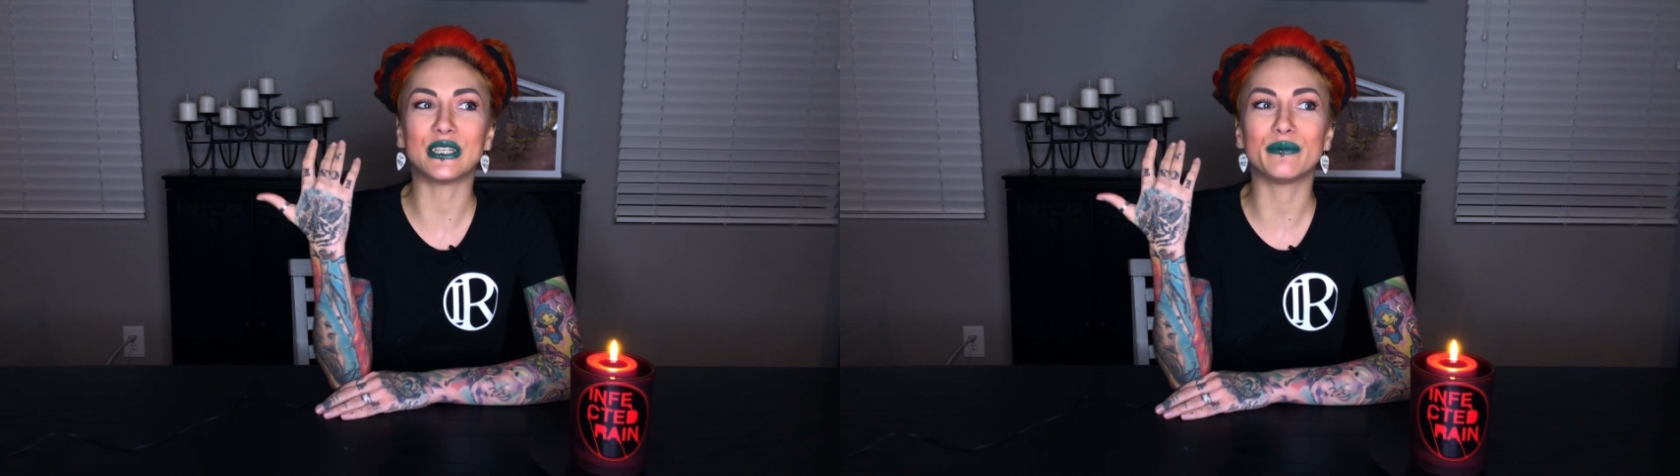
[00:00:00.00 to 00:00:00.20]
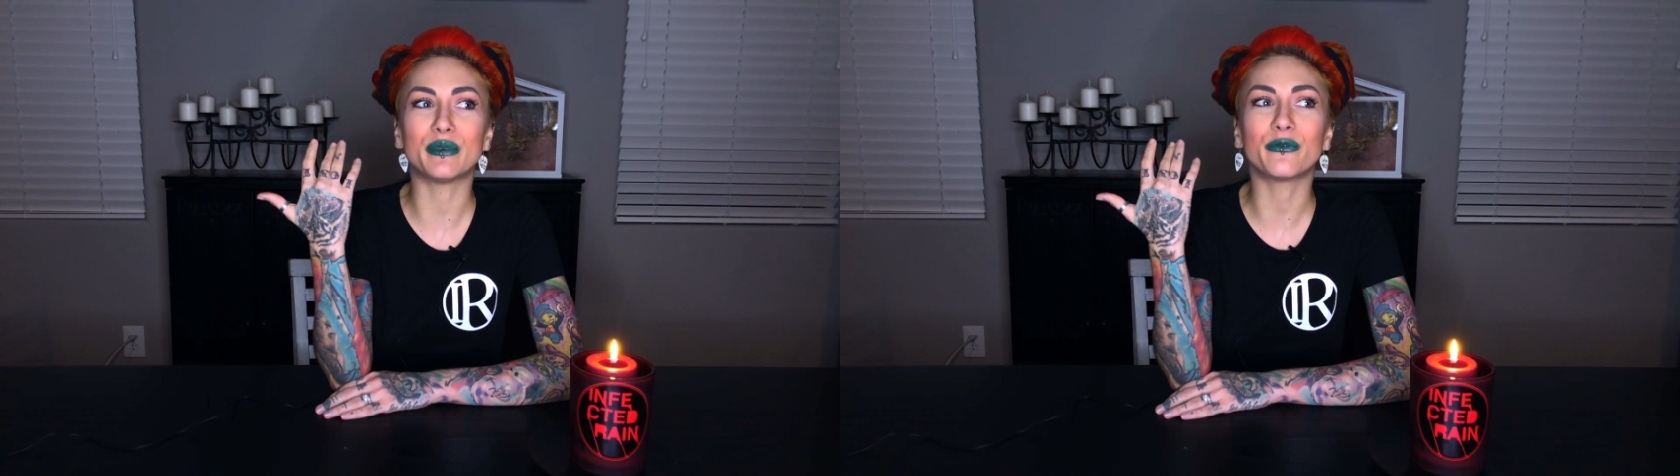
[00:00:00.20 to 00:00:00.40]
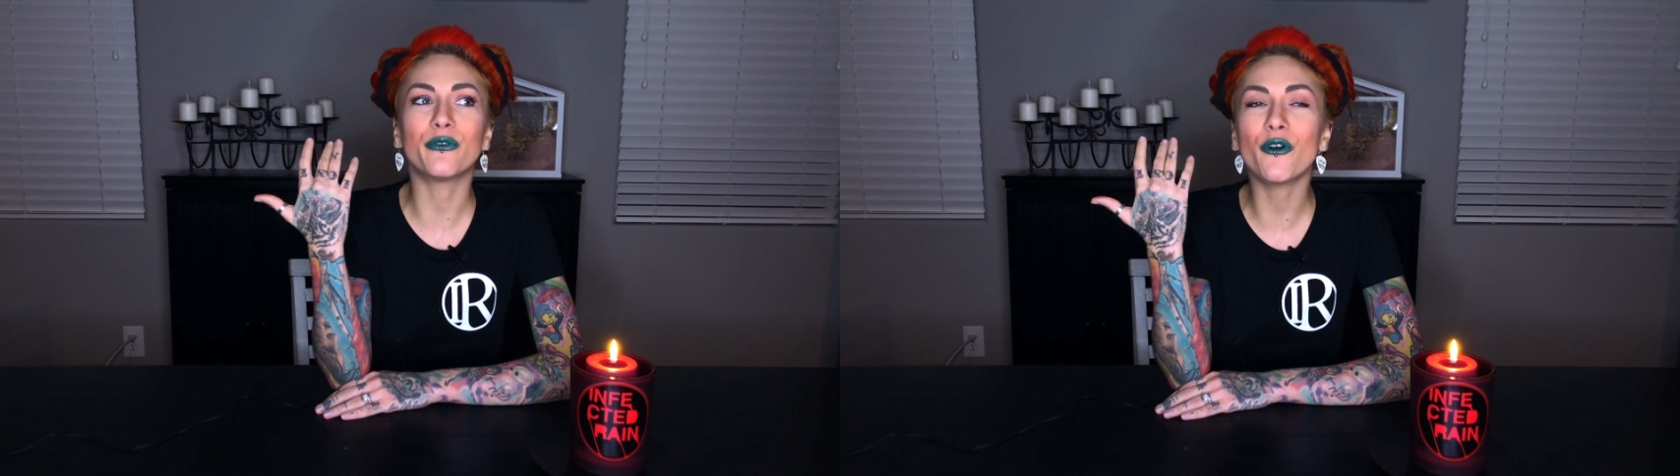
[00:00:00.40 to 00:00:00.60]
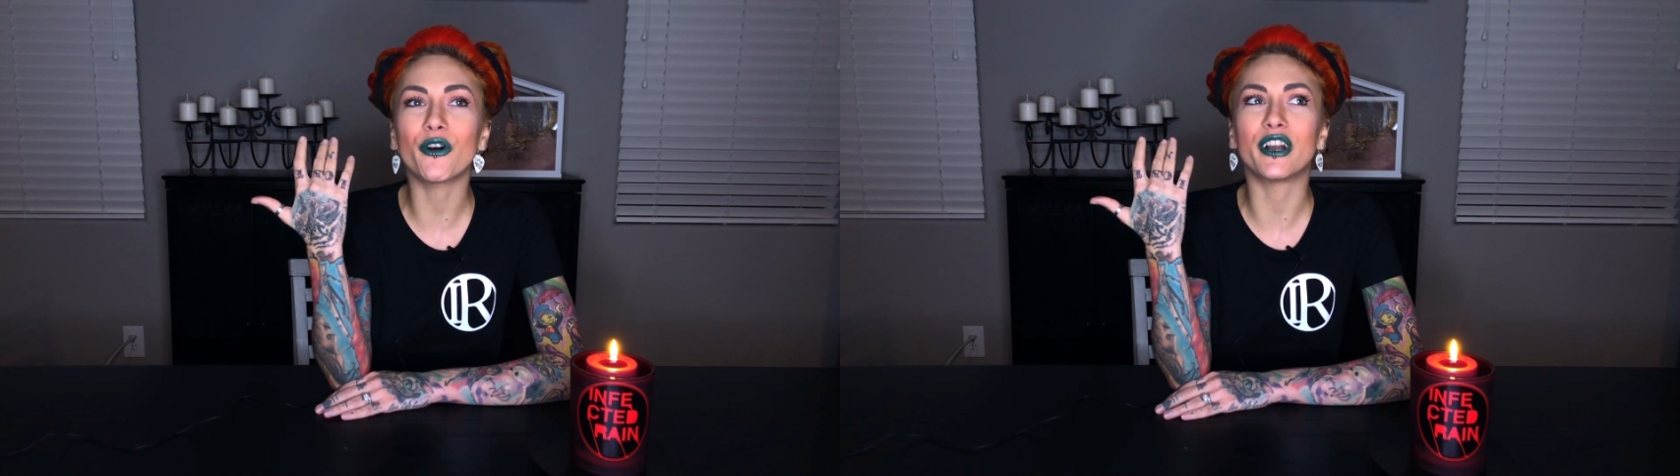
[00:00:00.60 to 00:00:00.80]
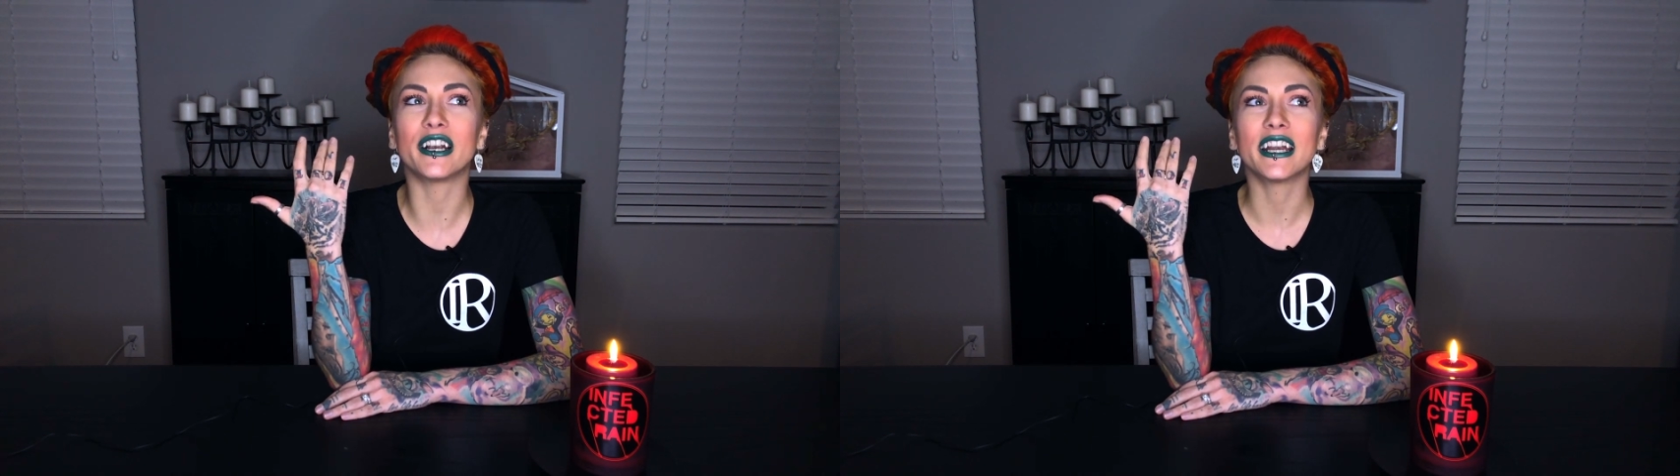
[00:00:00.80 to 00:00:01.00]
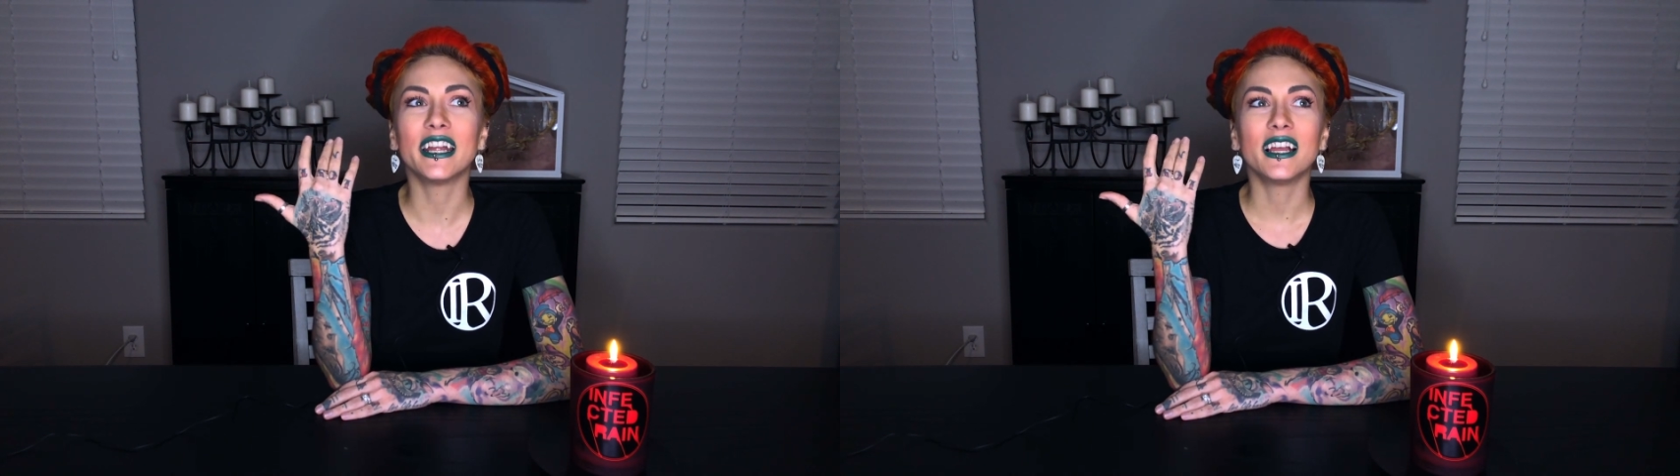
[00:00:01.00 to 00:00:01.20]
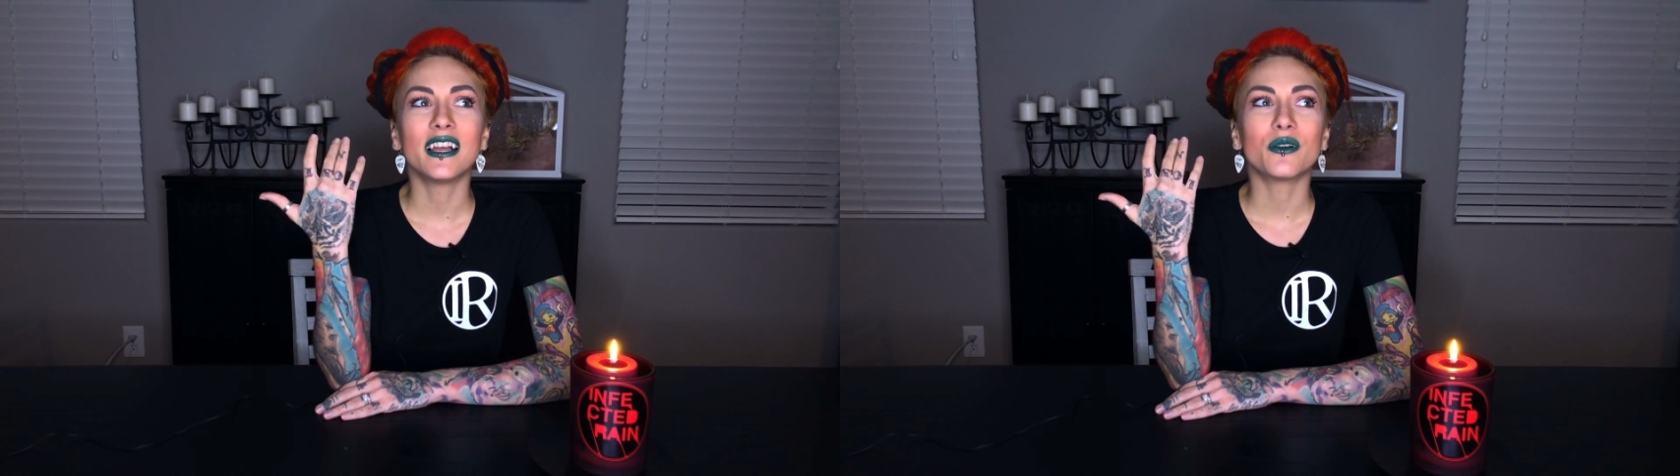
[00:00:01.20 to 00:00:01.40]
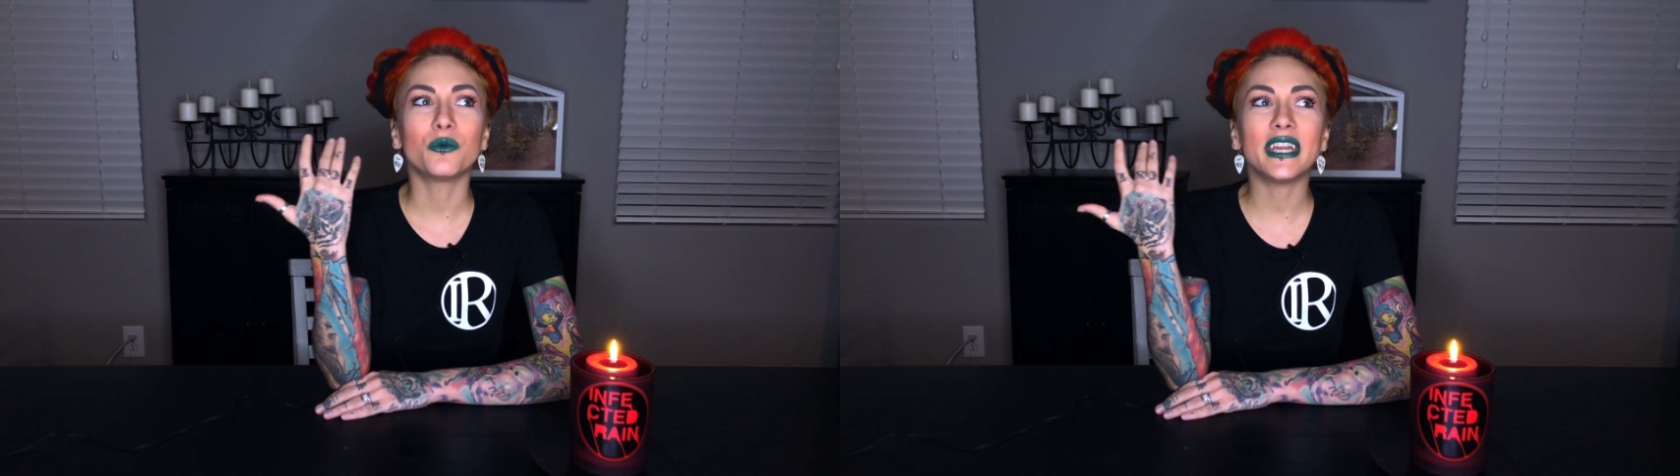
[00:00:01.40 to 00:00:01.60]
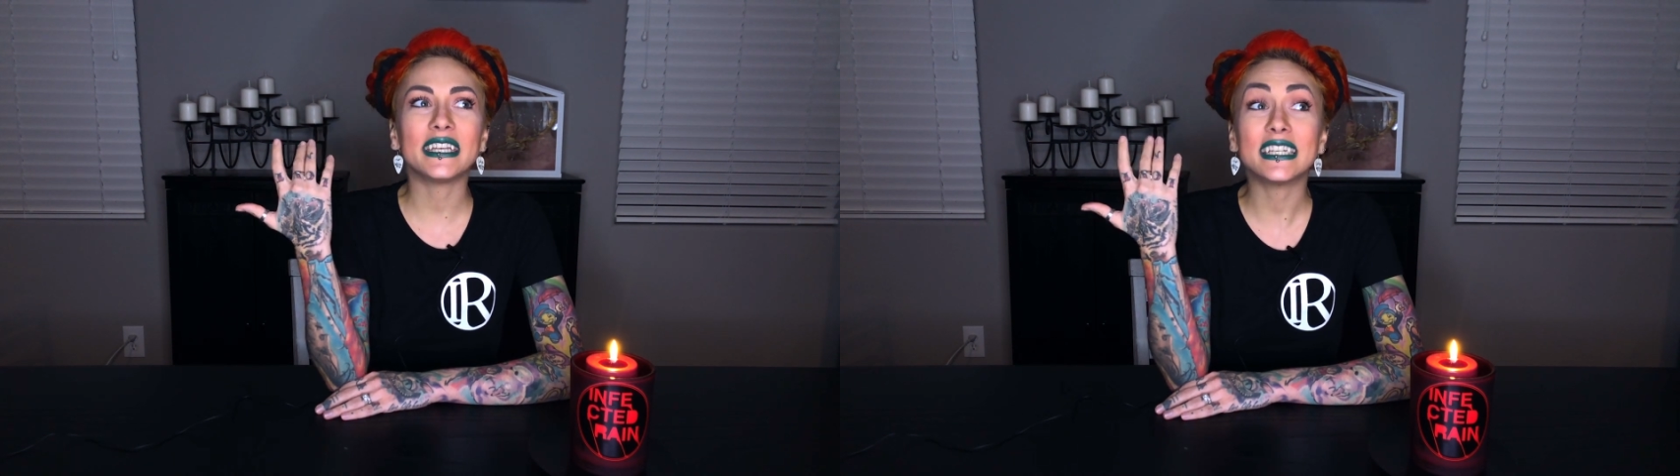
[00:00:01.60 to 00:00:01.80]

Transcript: to you before, we